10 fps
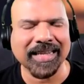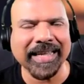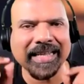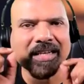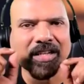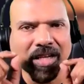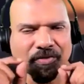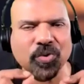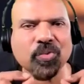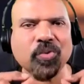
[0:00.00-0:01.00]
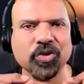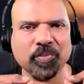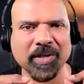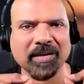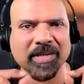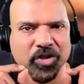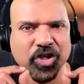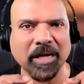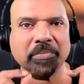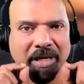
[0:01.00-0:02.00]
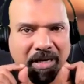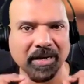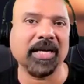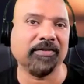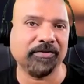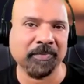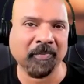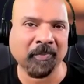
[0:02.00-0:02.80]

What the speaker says: And if you want to become a champion in life,